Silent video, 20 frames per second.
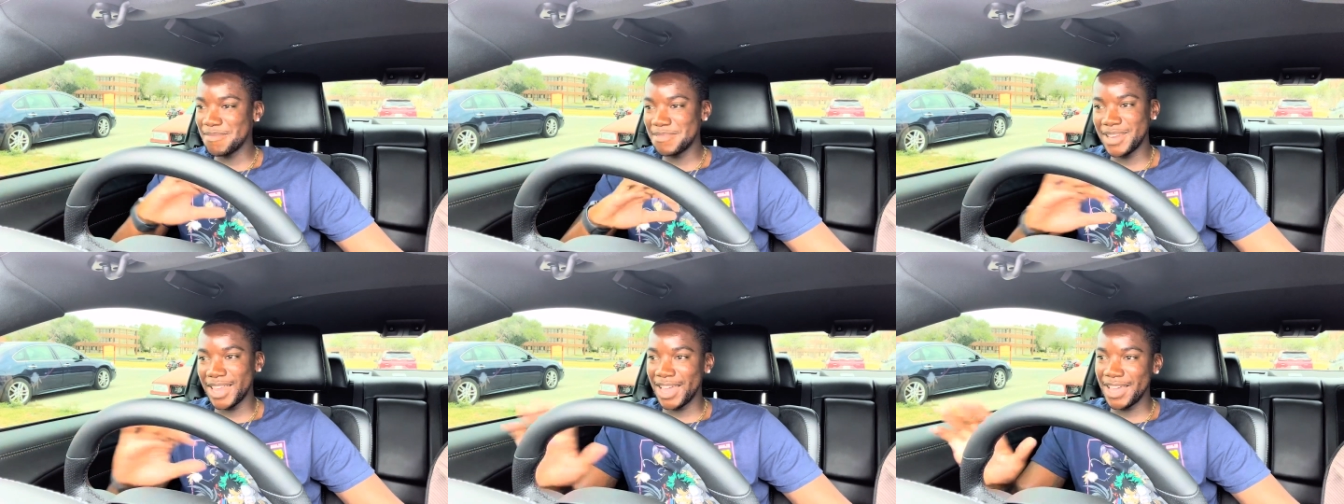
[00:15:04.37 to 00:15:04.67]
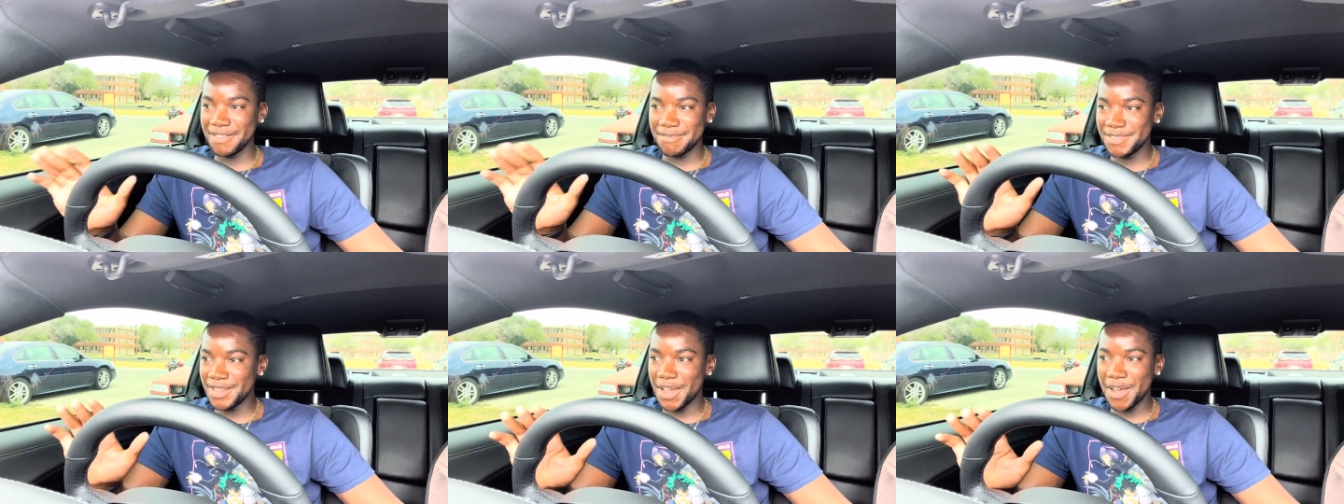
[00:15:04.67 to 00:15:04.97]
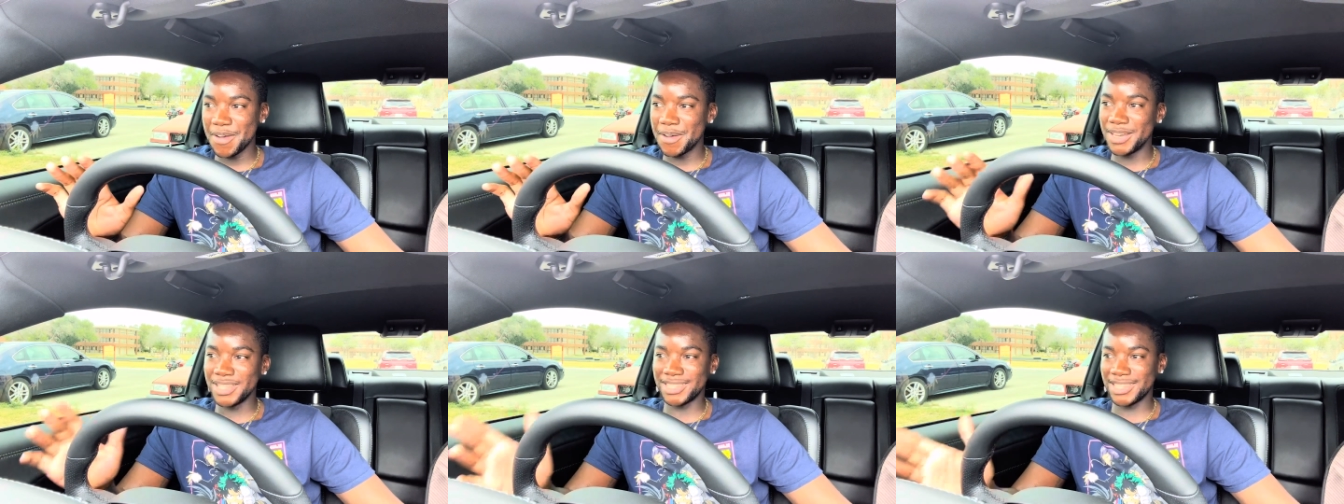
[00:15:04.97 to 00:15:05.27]
Be like,
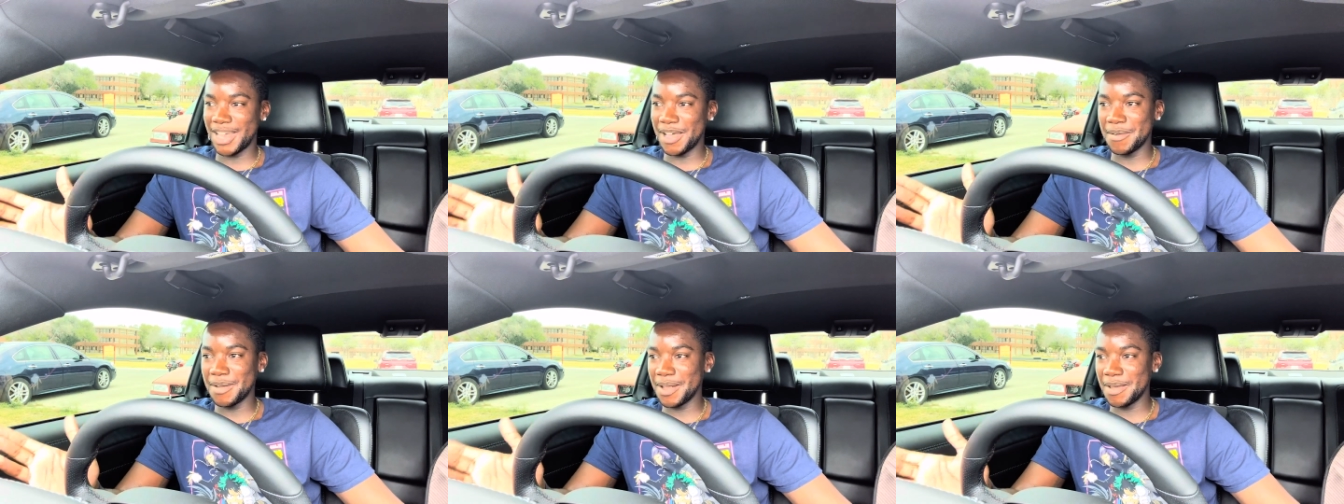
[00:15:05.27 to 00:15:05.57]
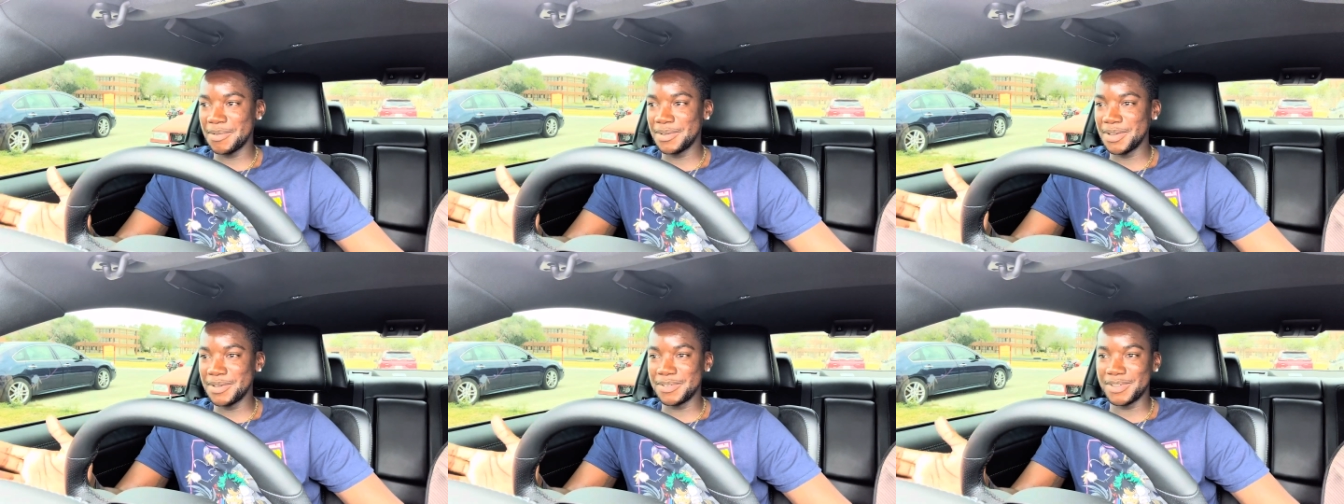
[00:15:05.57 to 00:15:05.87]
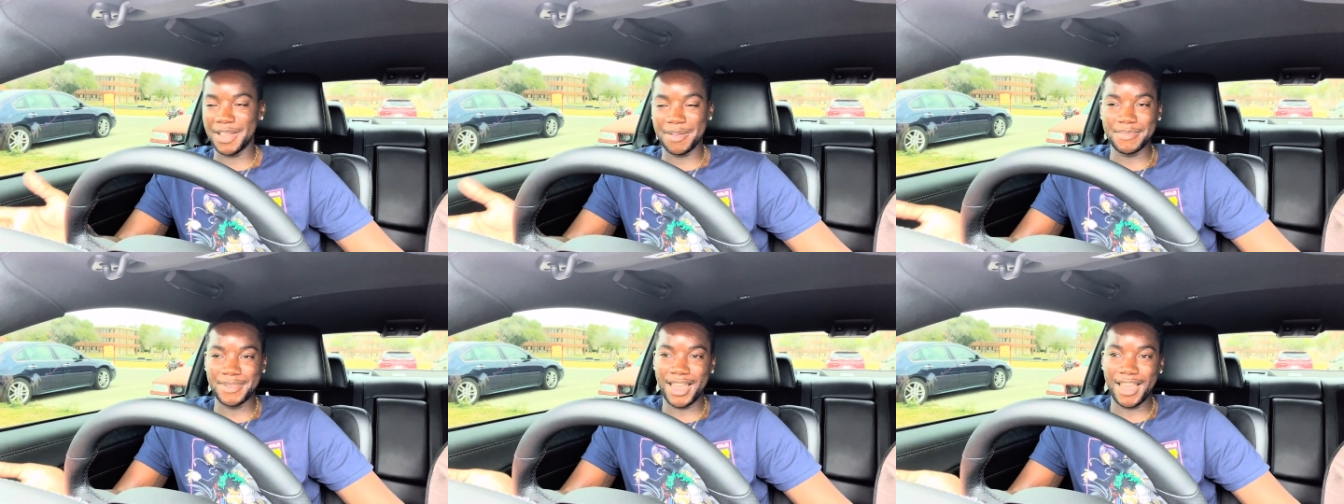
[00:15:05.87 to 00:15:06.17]
no, that's not what I'm doing.
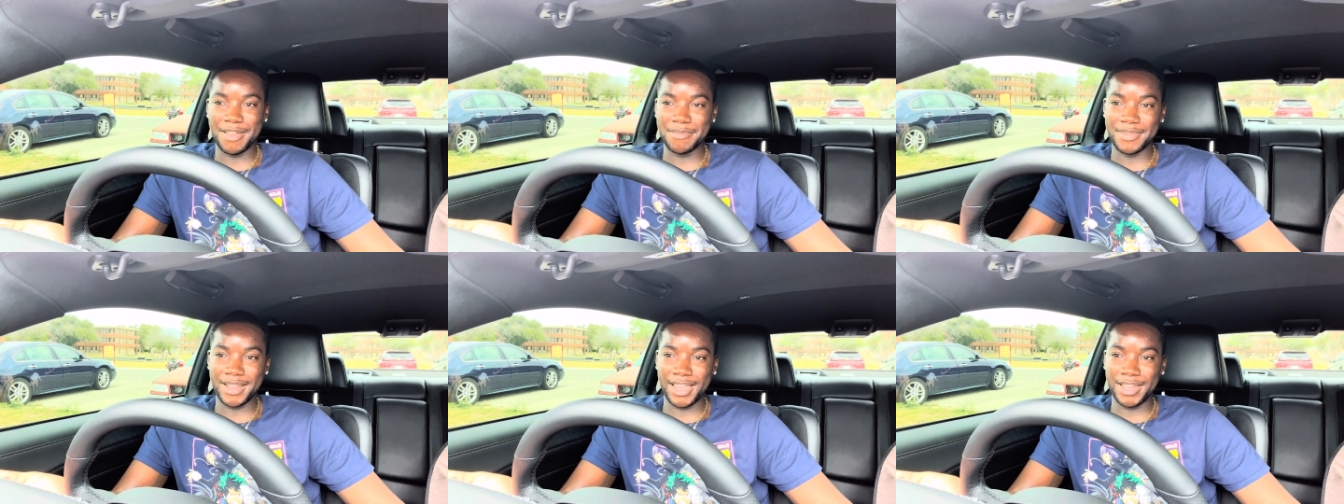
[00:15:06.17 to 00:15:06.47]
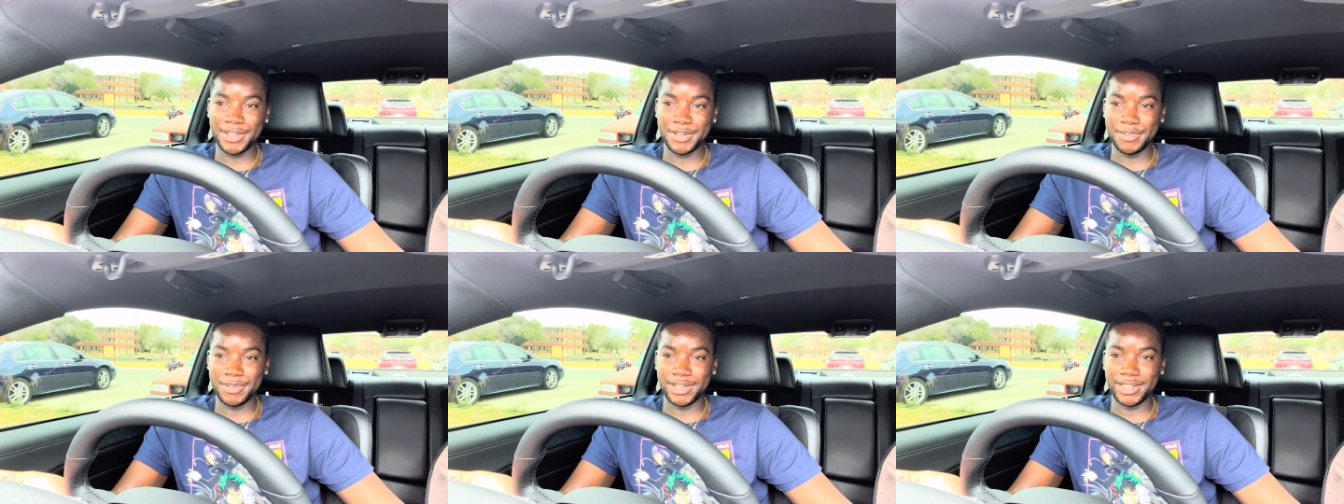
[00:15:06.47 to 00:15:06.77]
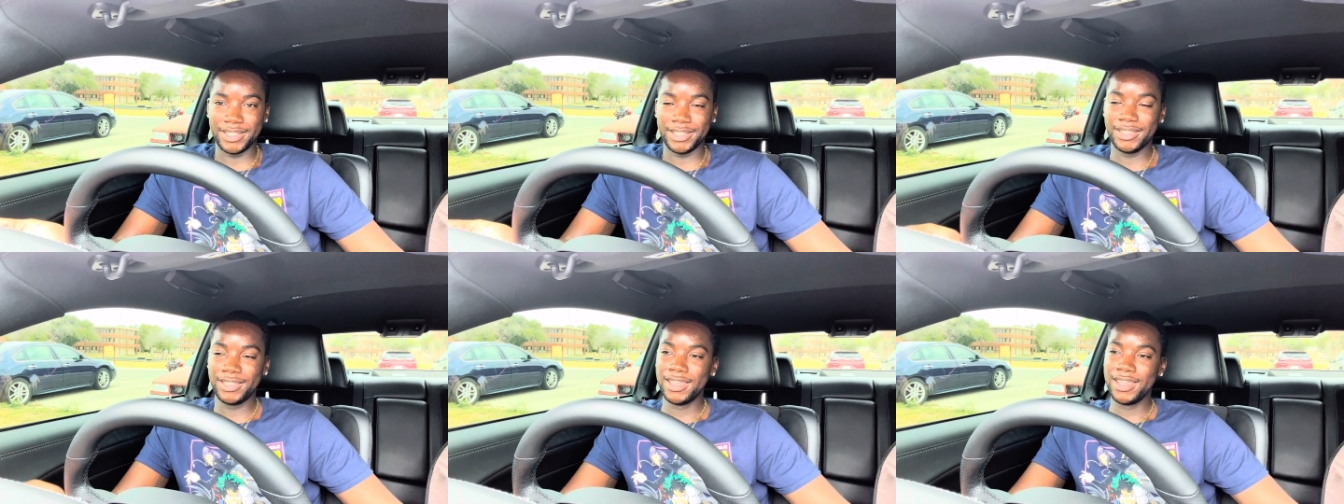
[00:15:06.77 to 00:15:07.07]
I'm not, I'm not doing
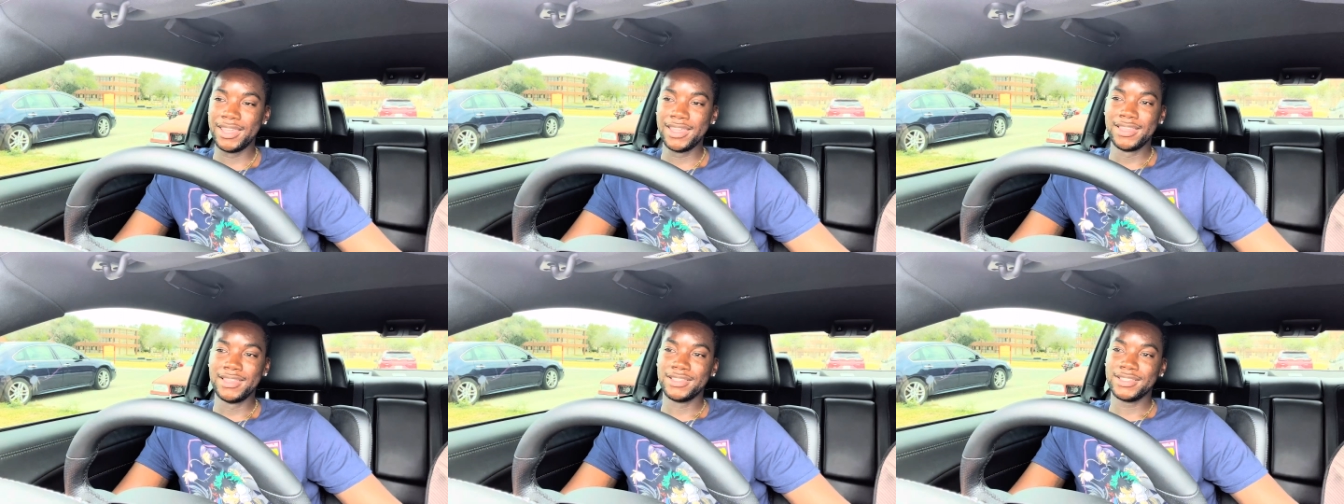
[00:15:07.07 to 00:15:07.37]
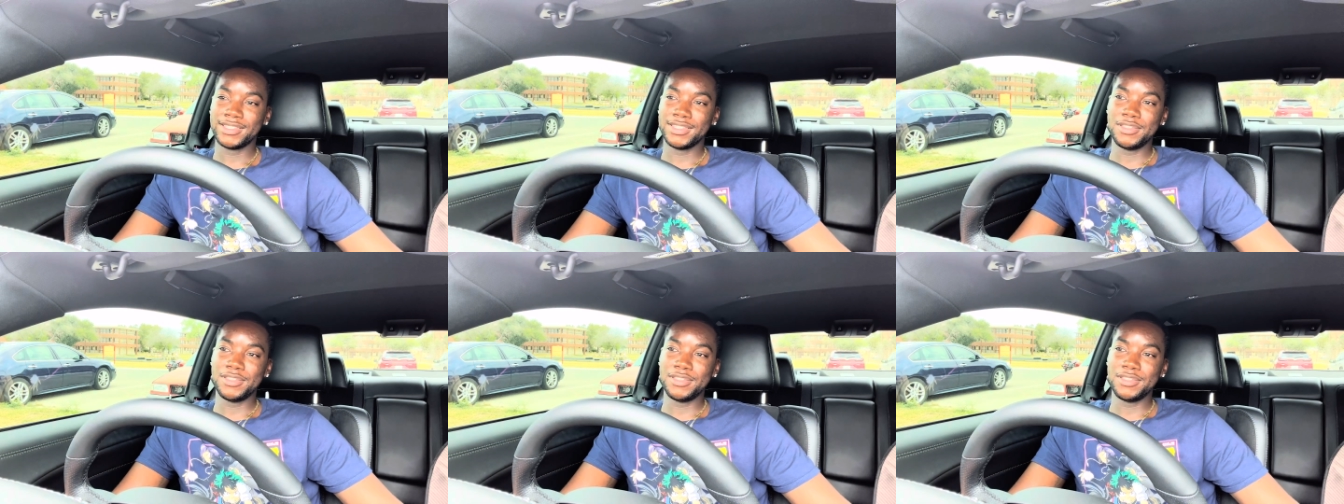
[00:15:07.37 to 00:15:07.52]
it.